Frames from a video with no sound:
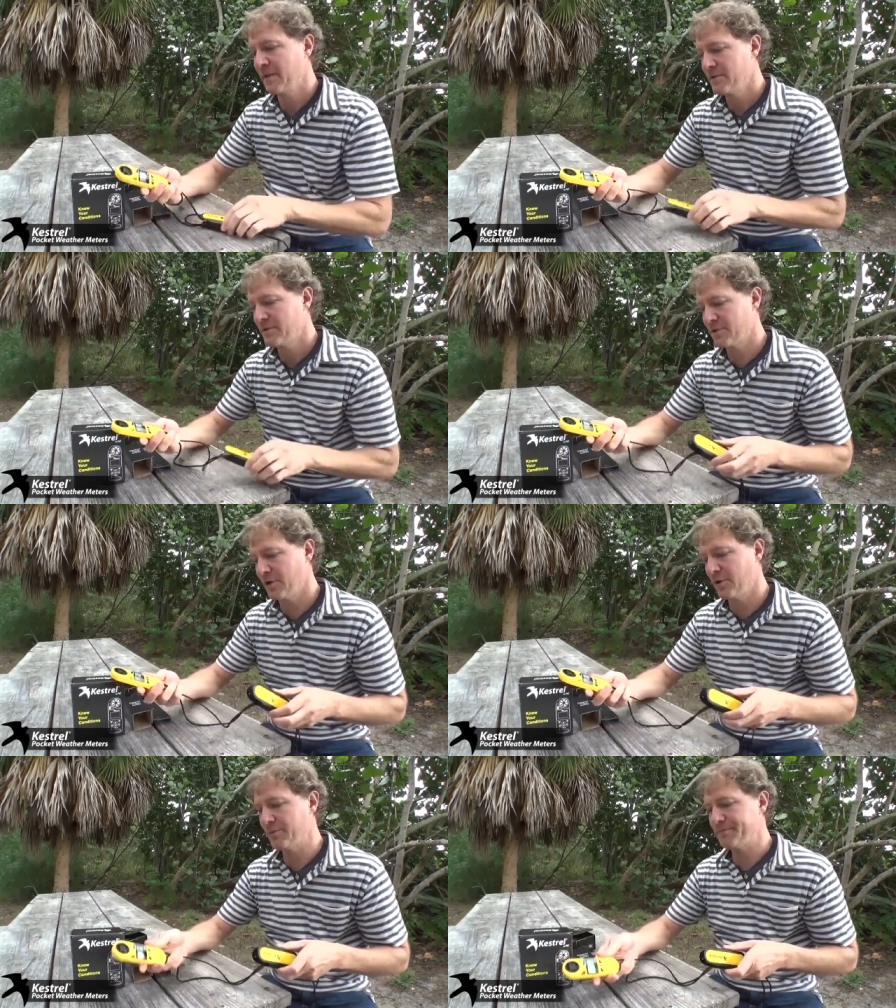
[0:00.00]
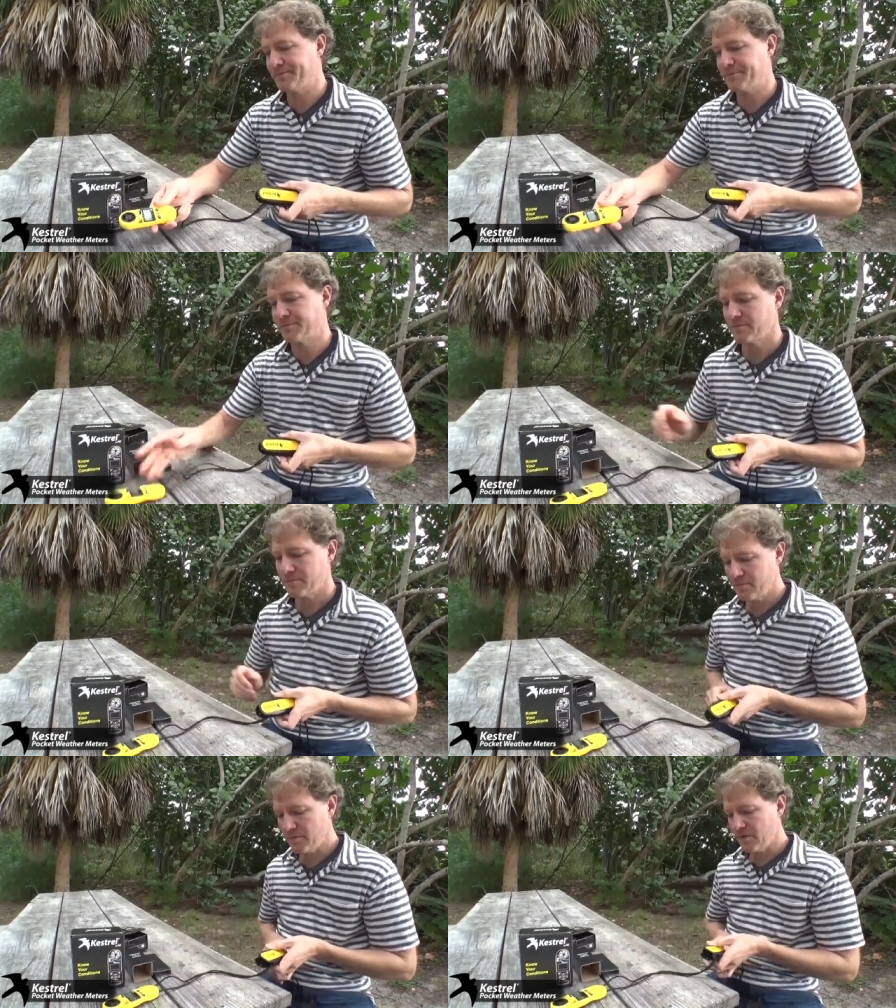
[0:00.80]
So
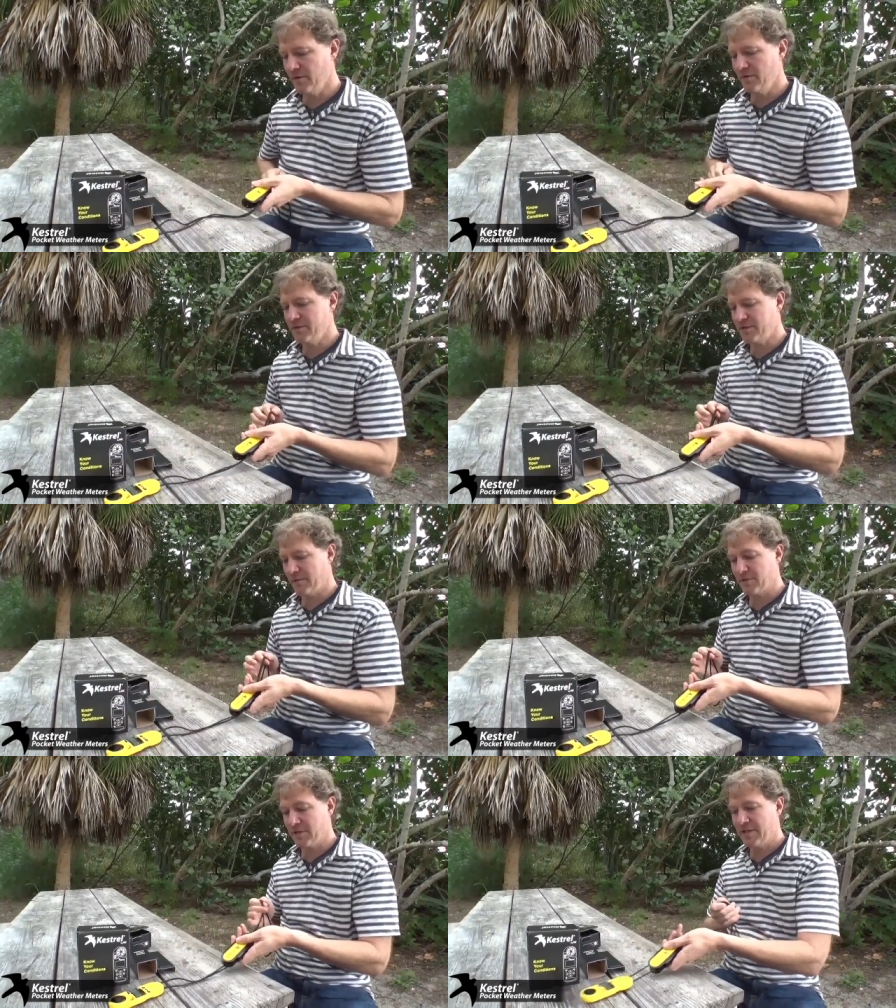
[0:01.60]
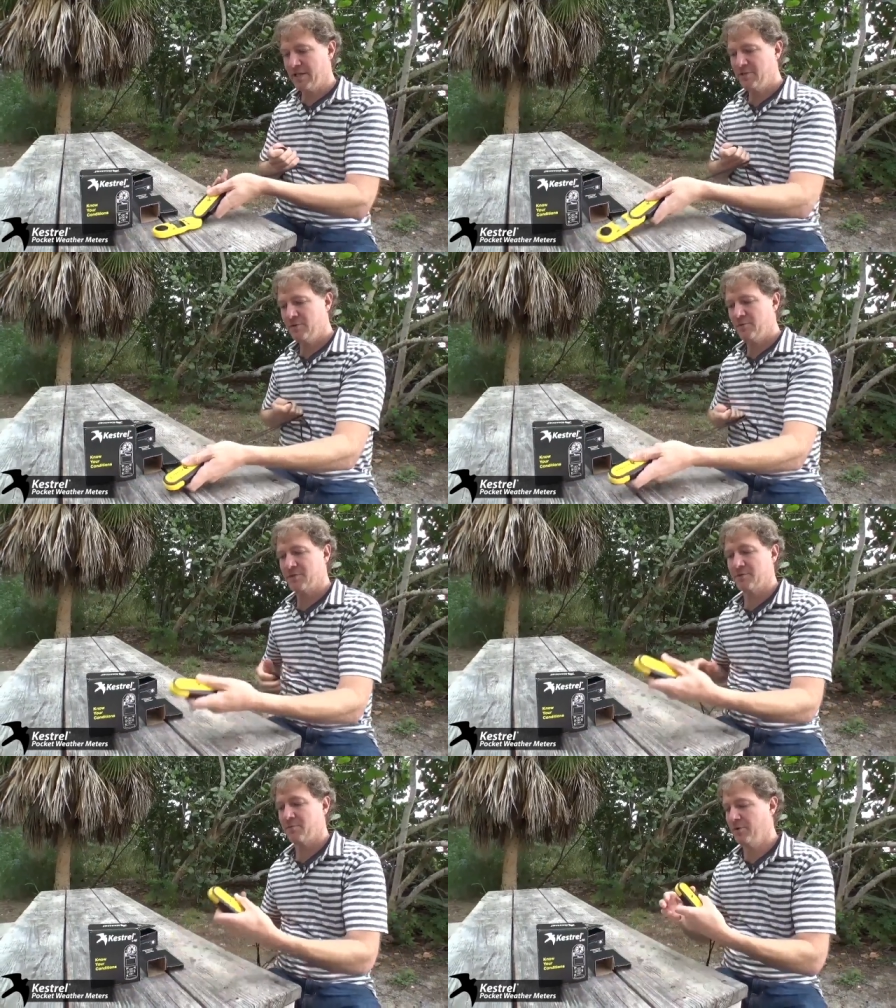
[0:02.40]
this comes with a lanyard, which is
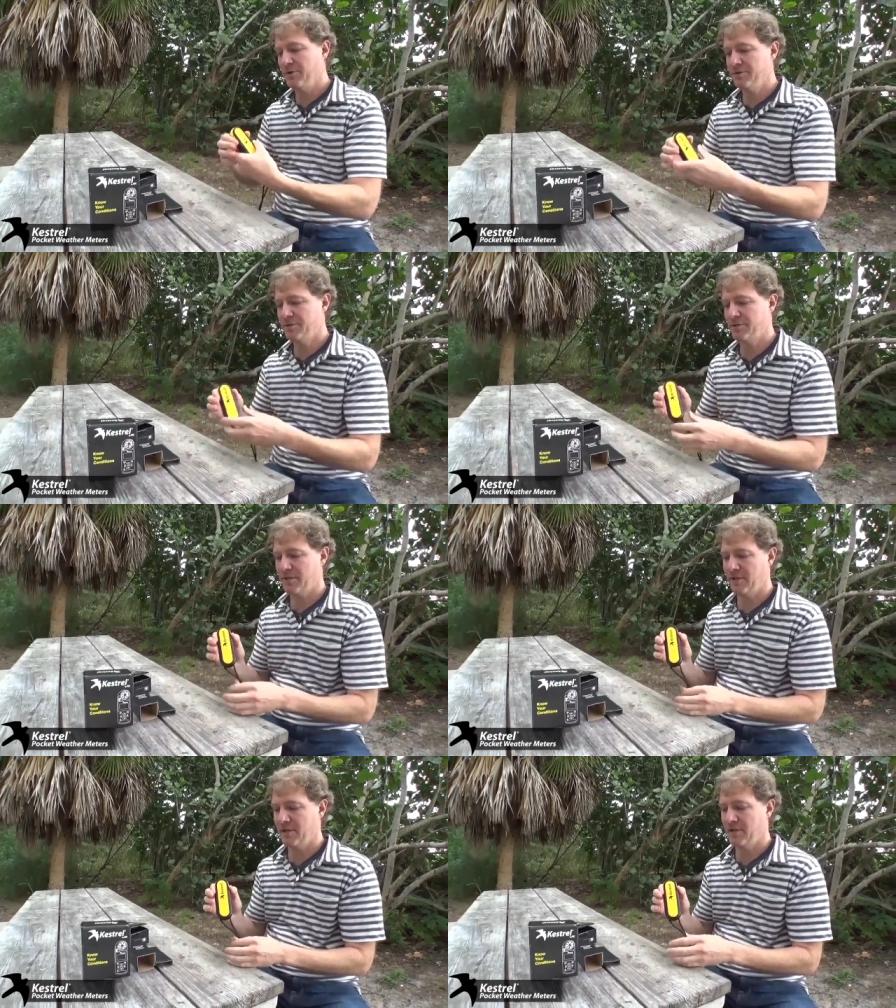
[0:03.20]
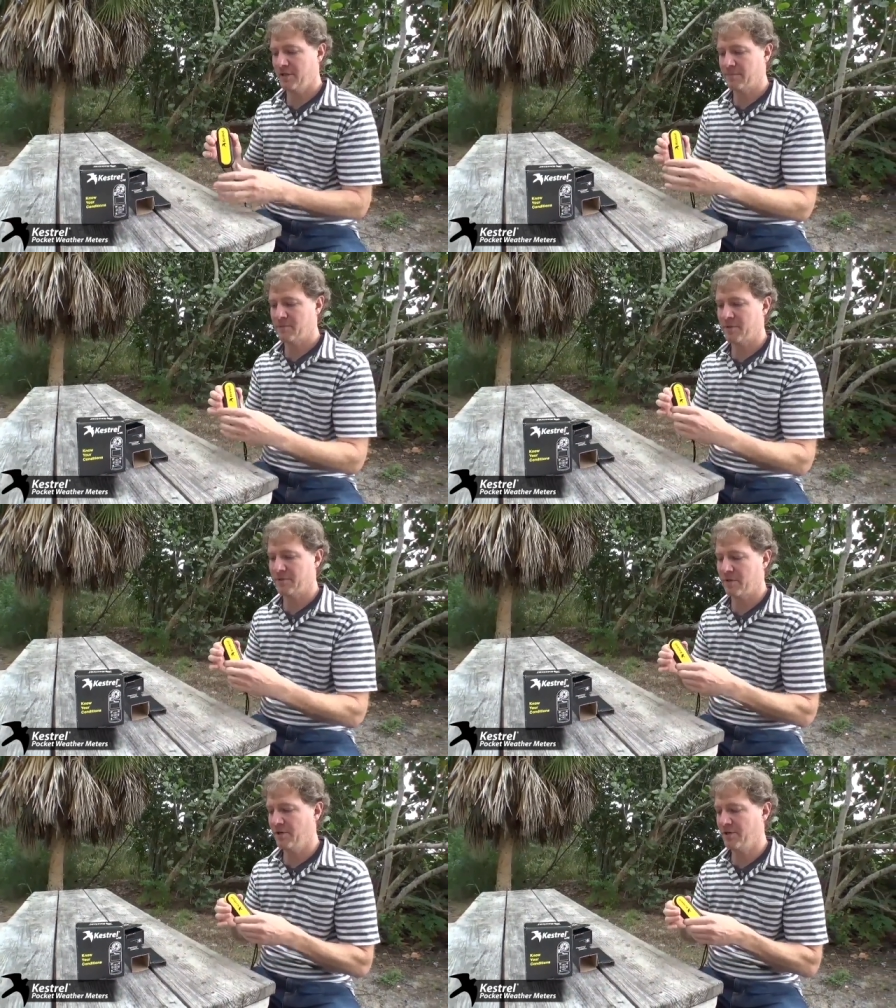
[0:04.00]
important. Uh, comes with
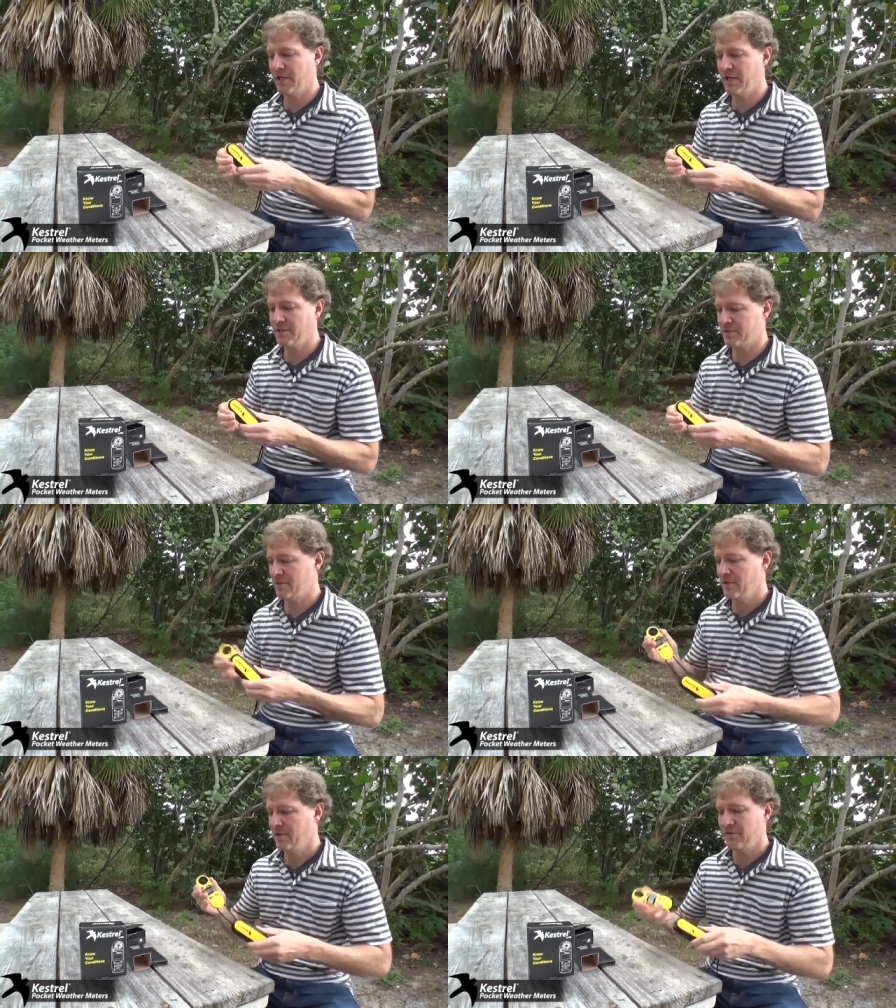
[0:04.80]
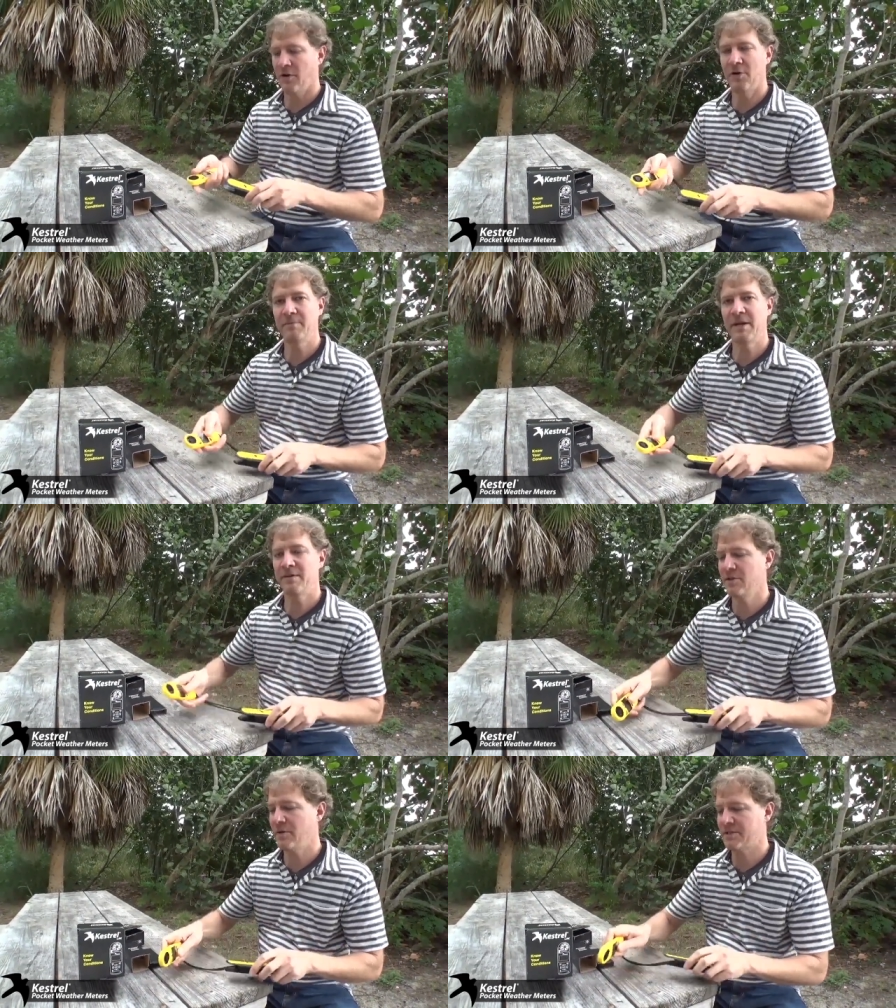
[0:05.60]
a hard case. They're all made in
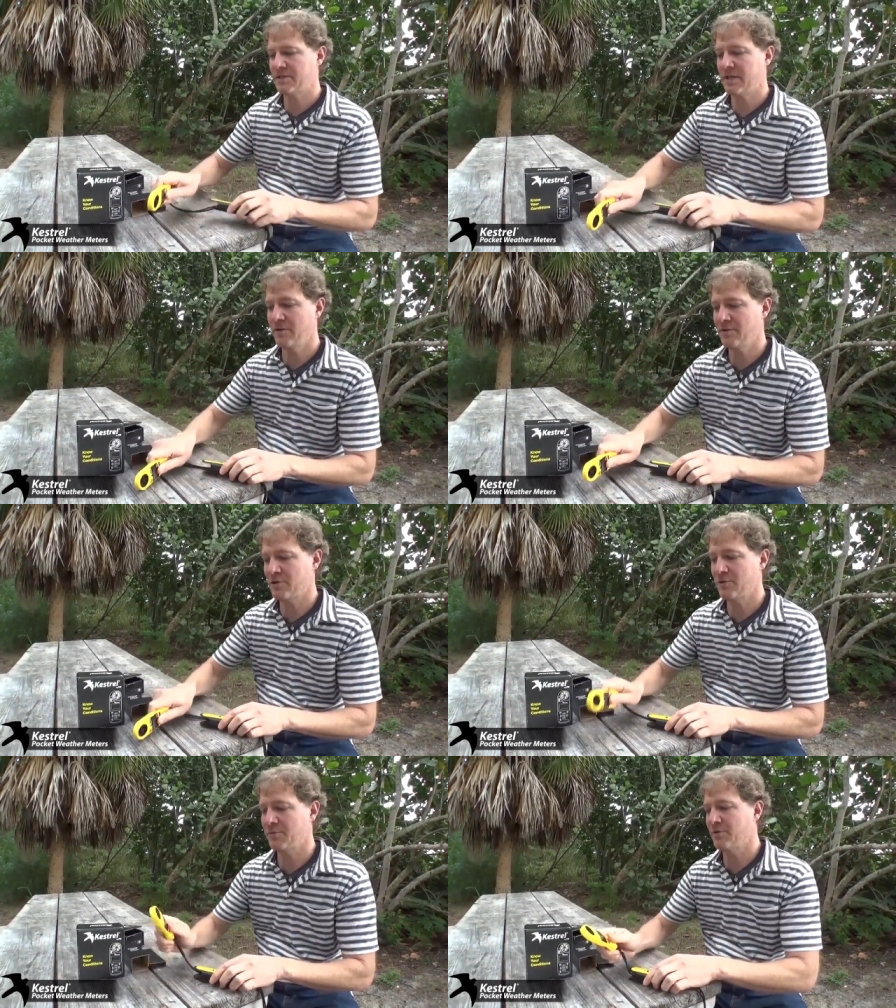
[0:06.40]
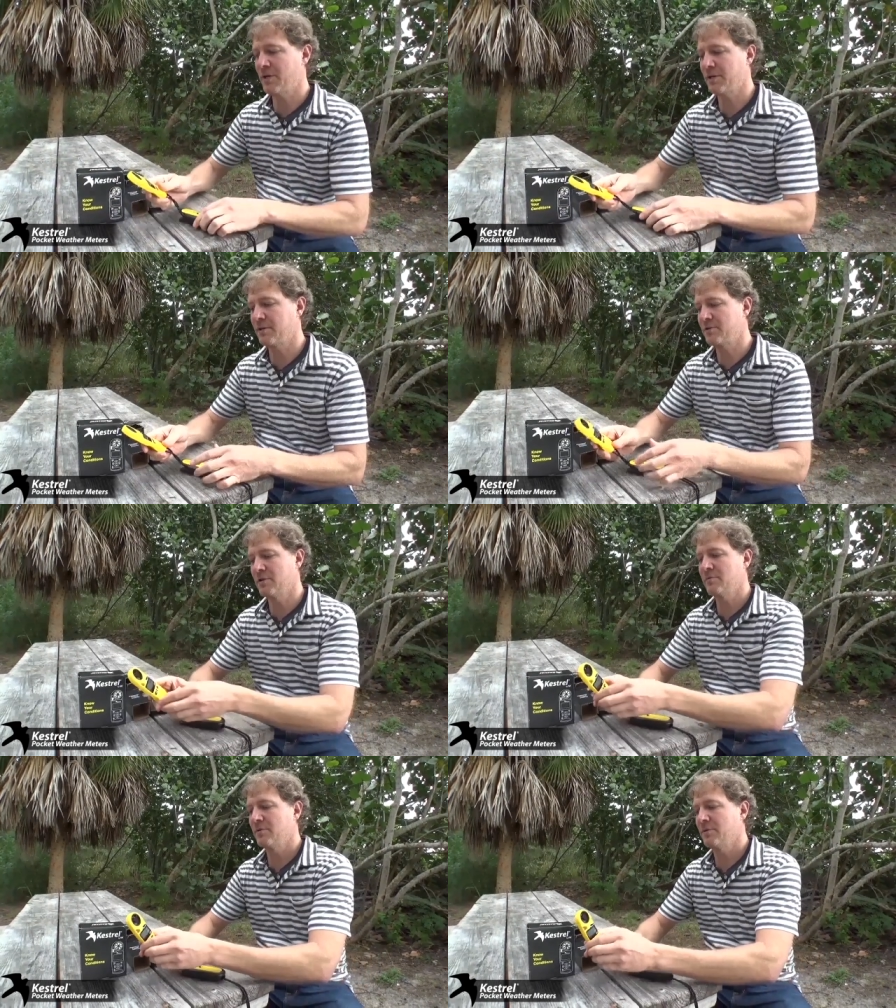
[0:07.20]
the USA. They're super rugged and
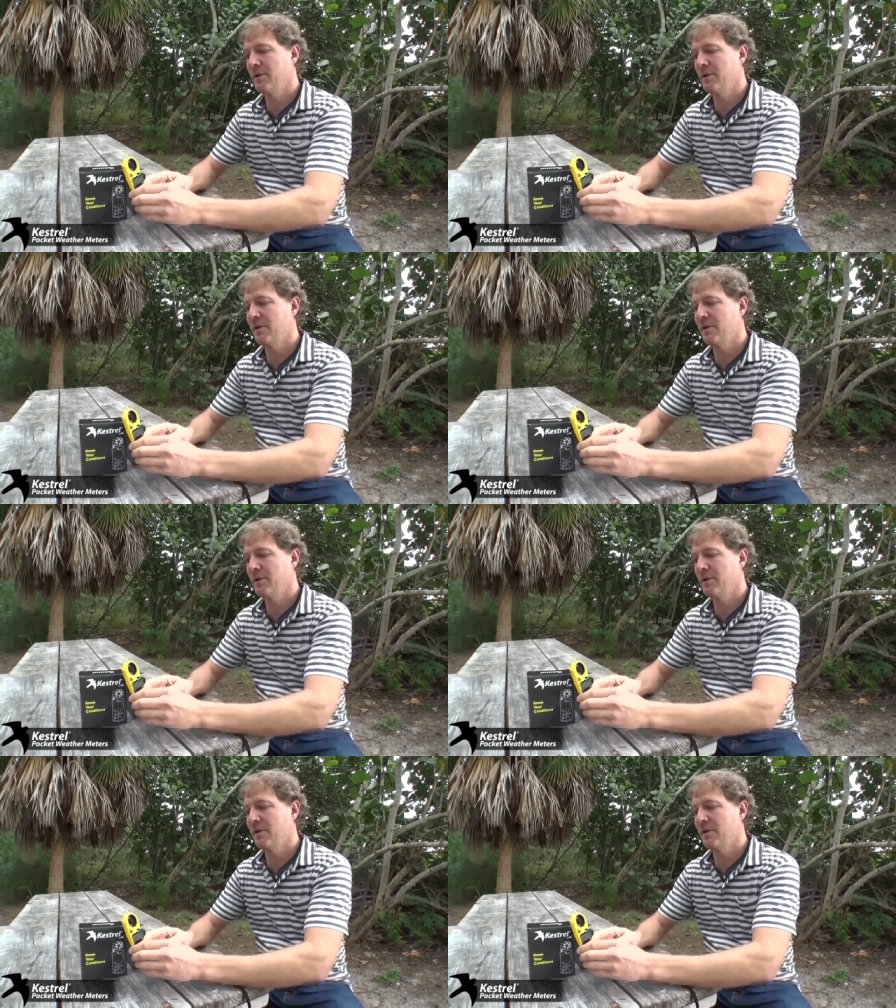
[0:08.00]
durable.